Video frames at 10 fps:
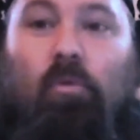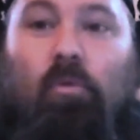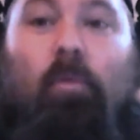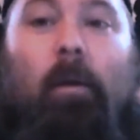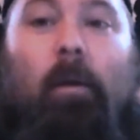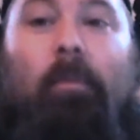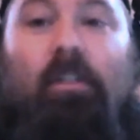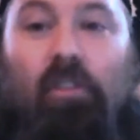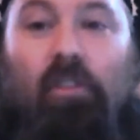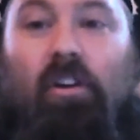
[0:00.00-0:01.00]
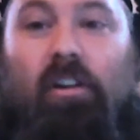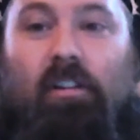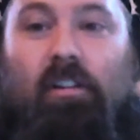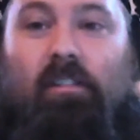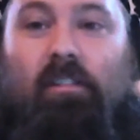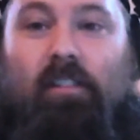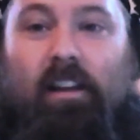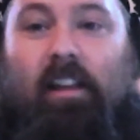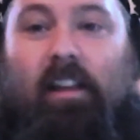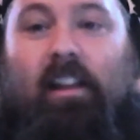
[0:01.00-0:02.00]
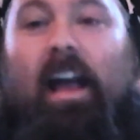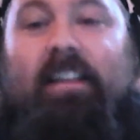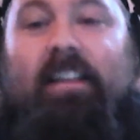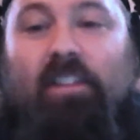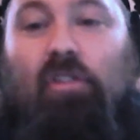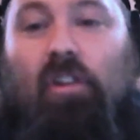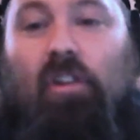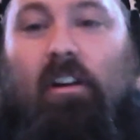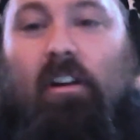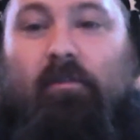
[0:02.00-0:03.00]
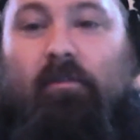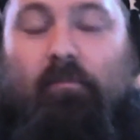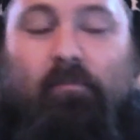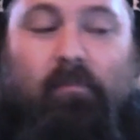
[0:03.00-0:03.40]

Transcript: will probably look, it has the look of